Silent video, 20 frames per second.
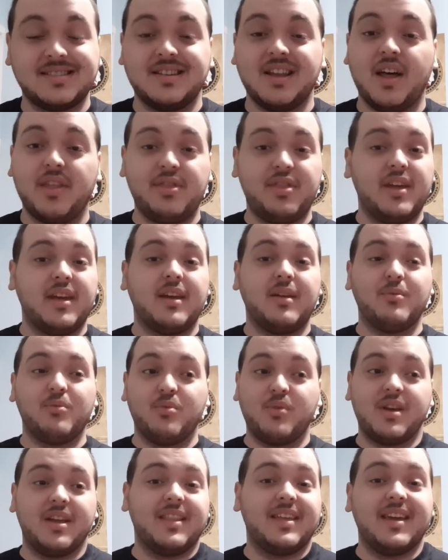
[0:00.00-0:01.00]
Nothing
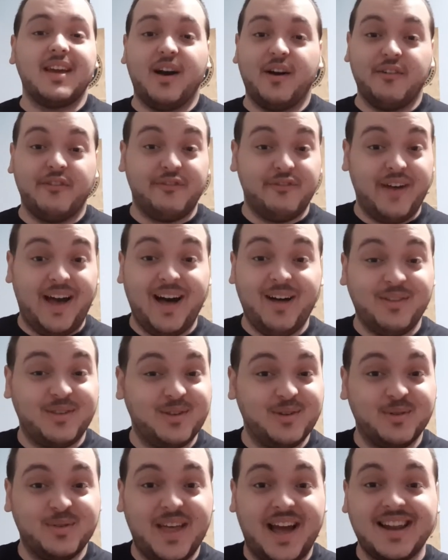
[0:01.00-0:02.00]
really of
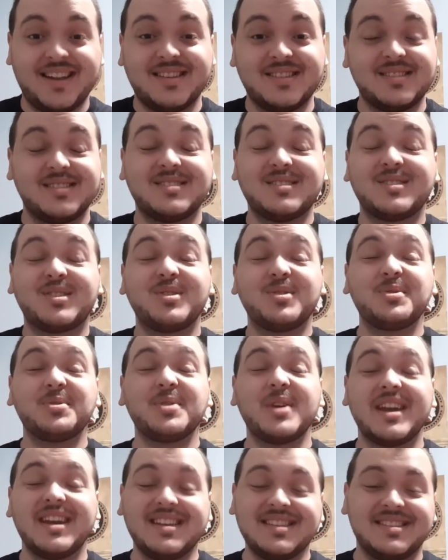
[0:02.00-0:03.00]
value. That is
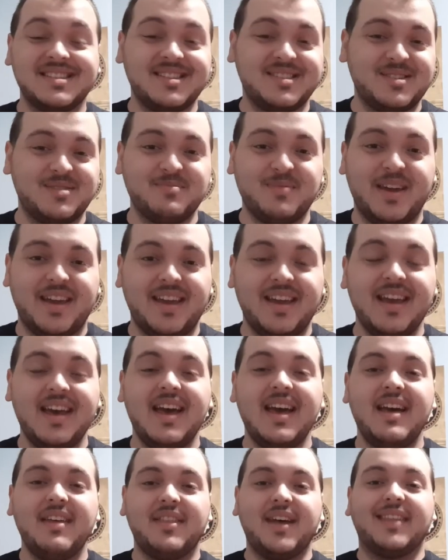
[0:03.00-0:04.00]
crazy to me
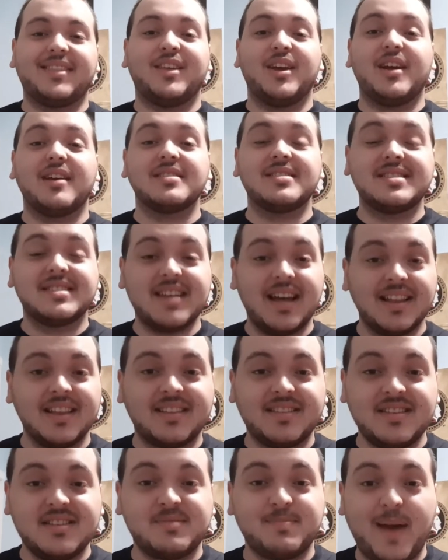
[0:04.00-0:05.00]
that they're selling
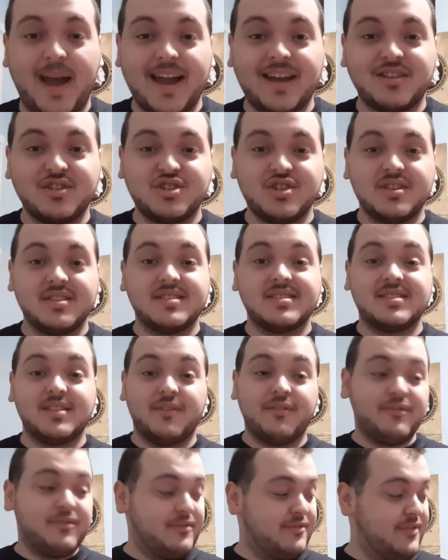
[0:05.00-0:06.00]
these packages, the
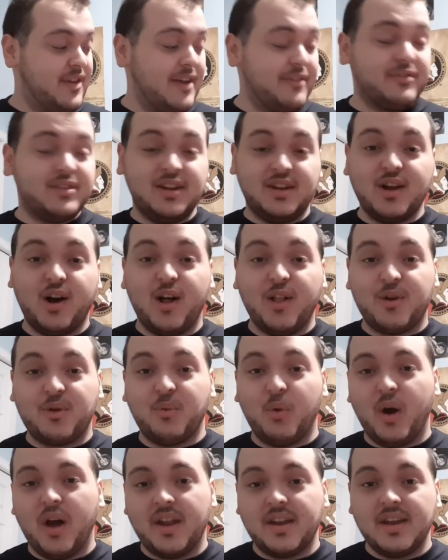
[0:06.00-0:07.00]
$50
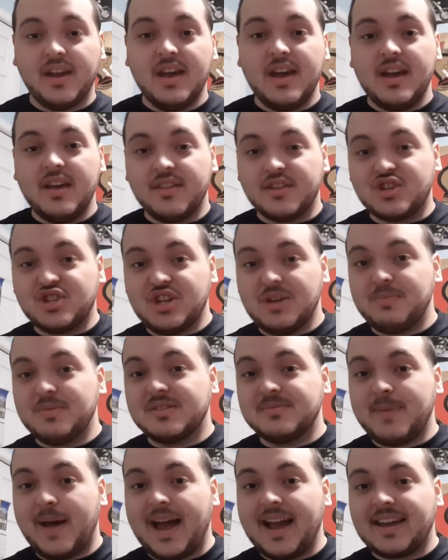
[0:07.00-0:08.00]
one, the
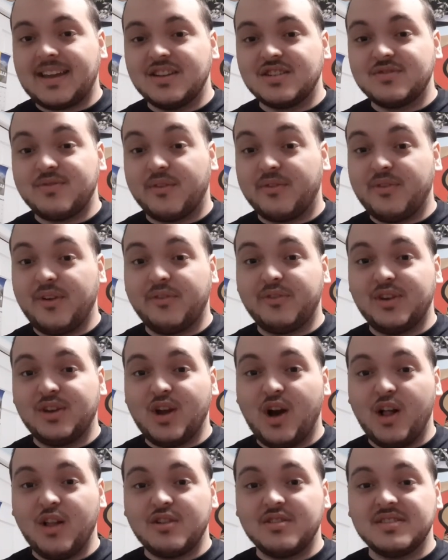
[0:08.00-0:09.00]
cheapest package for
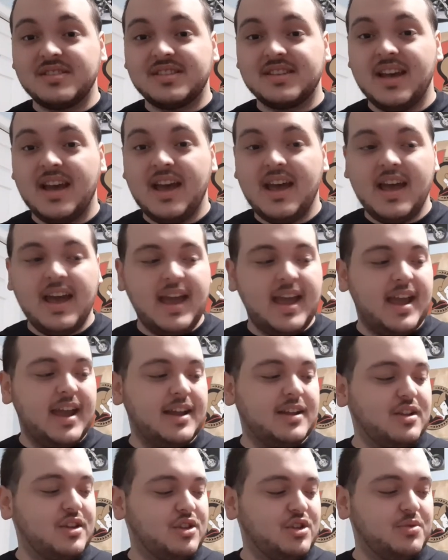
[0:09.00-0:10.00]
$50,
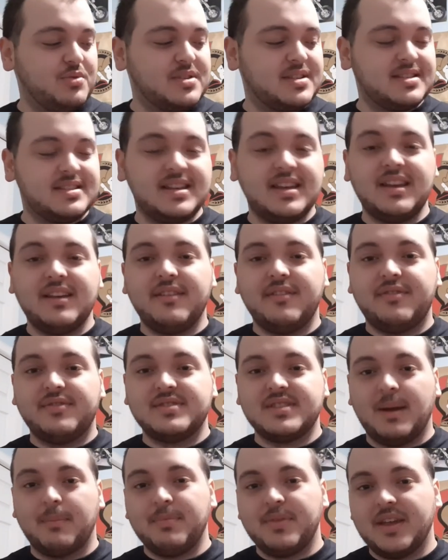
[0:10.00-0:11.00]
and you receive
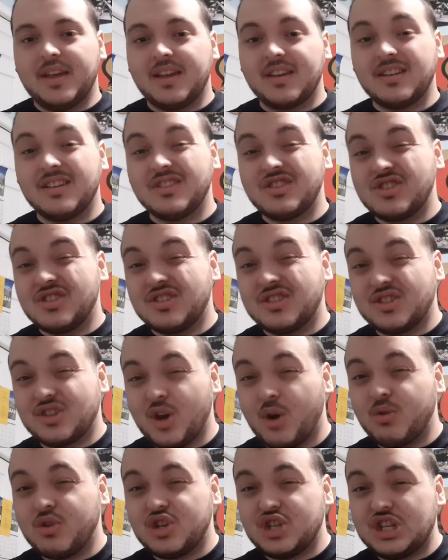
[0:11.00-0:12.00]
something
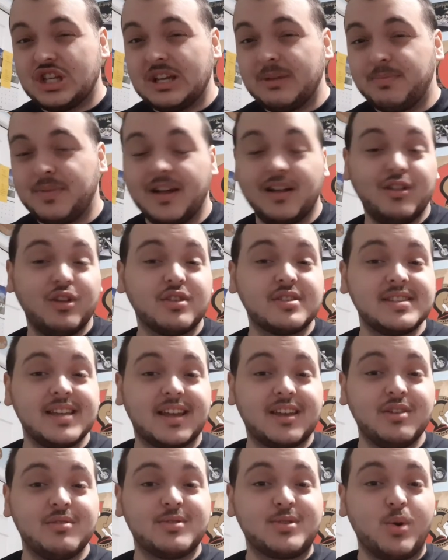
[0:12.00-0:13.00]
so cheap that looks
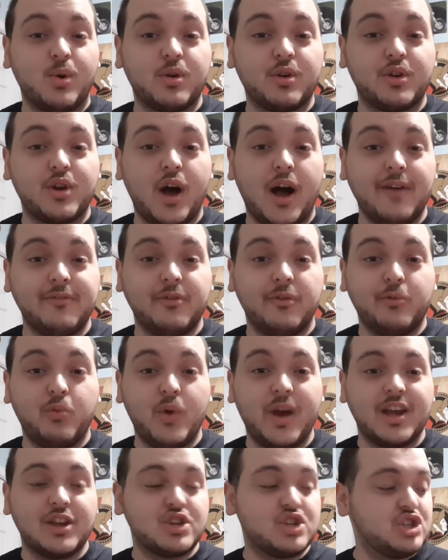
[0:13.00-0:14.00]
like it was ordered off of
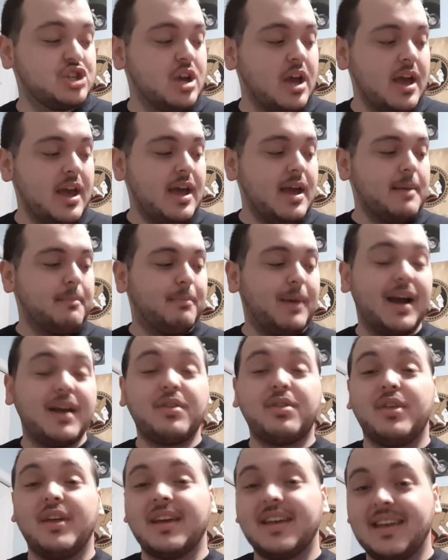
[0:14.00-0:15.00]
Wish. My
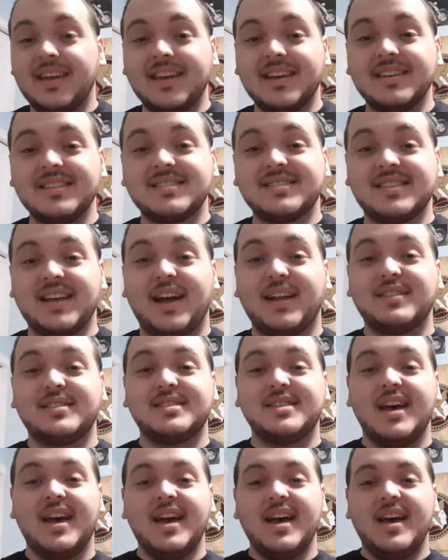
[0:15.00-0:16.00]
thinking is
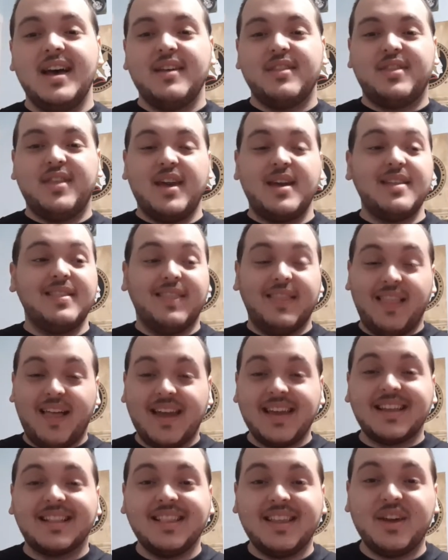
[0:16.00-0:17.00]
that they
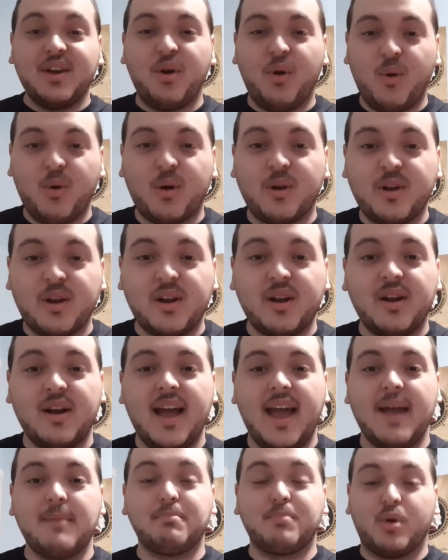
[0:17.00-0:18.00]
likely
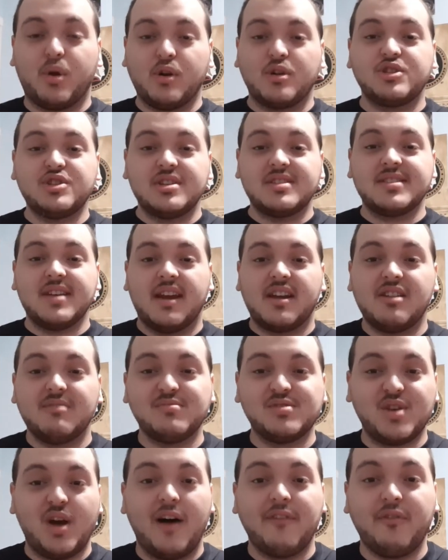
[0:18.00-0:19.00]
order and purchase
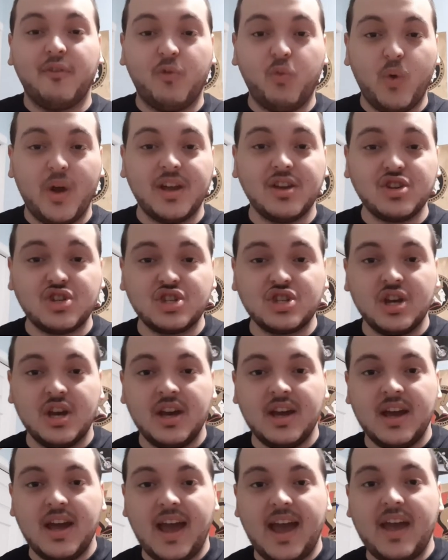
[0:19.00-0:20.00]
items off of Wish
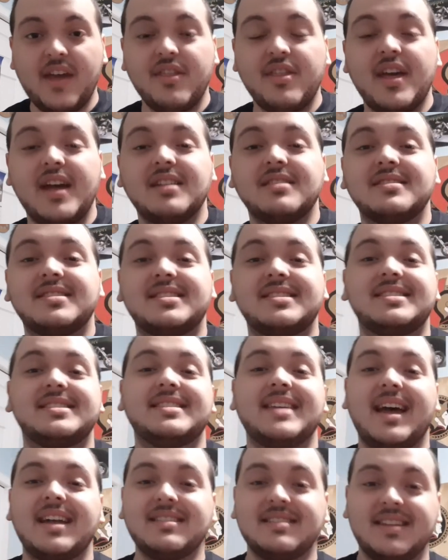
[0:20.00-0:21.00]
and then
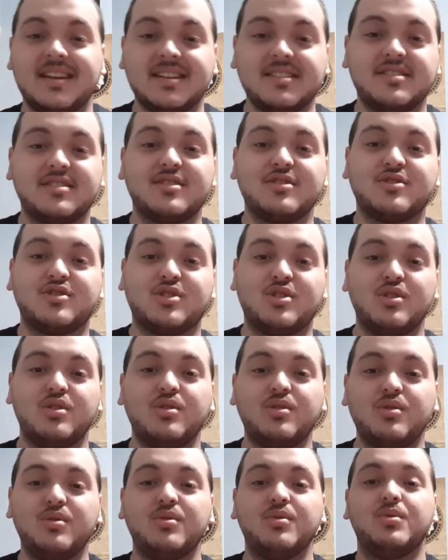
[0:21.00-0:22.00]
send it
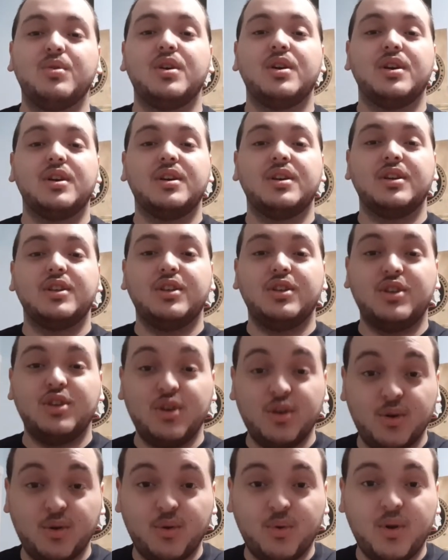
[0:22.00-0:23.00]
to
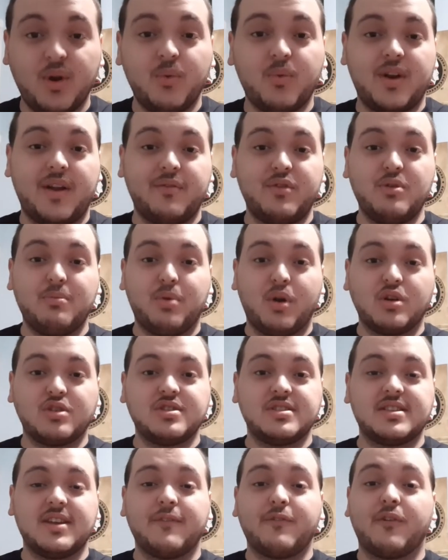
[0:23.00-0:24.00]
you whenever you
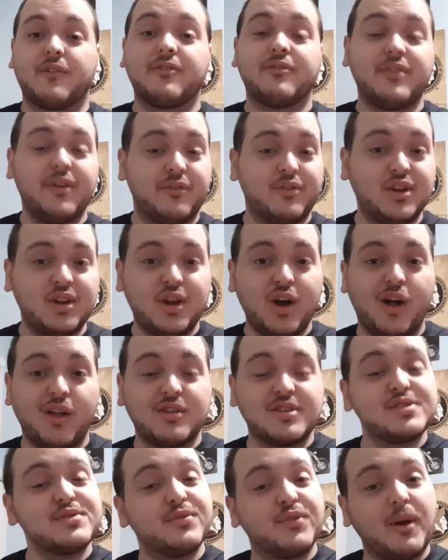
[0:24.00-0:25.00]
purchase it for
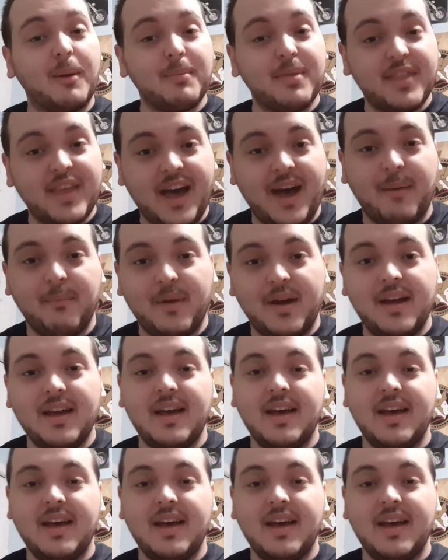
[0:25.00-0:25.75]
$50 from them.